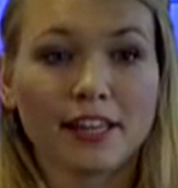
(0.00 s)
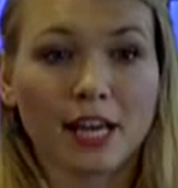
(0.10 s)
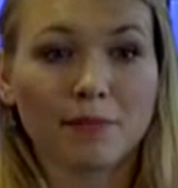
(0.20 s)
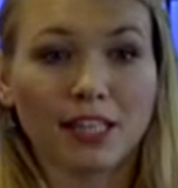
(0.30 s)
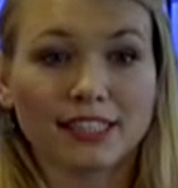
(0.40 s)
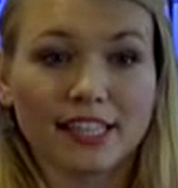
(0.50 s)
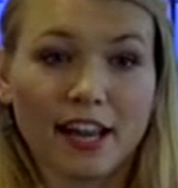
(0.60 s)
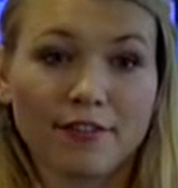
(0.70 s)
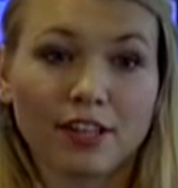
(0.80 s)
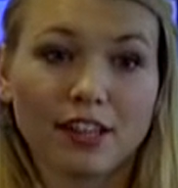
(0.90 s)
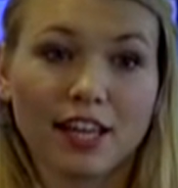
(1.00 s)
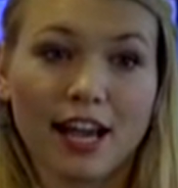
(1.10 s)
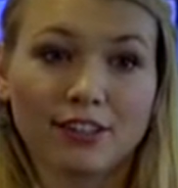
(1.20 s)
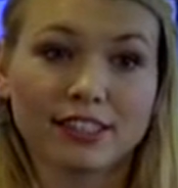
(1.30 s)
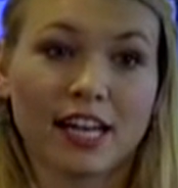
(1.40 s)
That means that everything
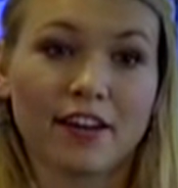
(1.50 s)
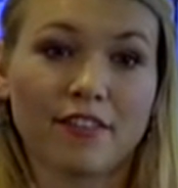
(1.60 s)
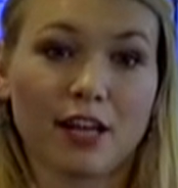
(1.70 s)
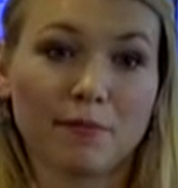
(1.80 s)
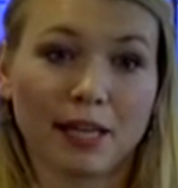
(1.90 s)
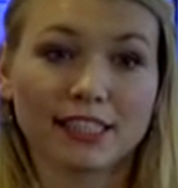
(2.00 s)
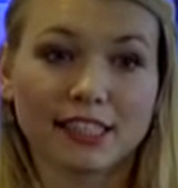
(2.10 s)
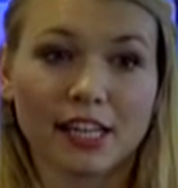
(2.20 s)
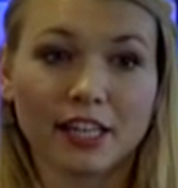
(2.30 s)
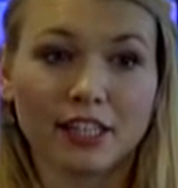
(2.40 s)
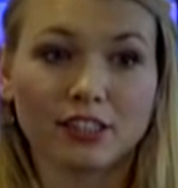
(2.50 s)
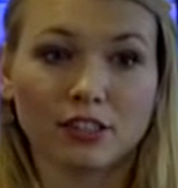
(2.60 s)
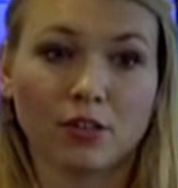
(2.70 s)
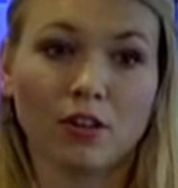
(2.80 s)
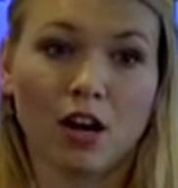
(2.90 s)
outside of that mixed layer is
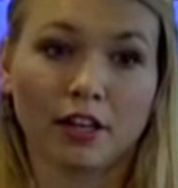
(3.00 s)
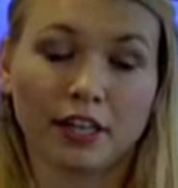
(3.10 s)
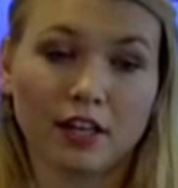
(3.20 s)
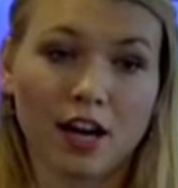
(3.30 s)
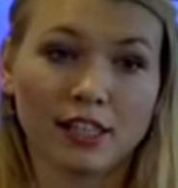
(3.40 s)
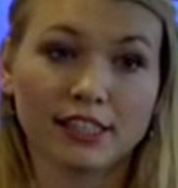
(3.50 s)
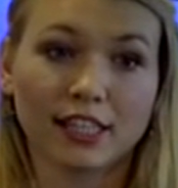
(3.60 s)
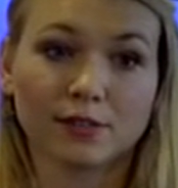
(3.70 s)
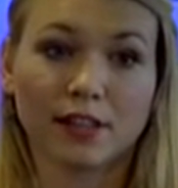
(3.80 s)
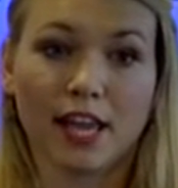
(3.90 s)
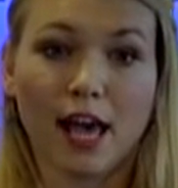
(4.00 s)
no longer in contact with the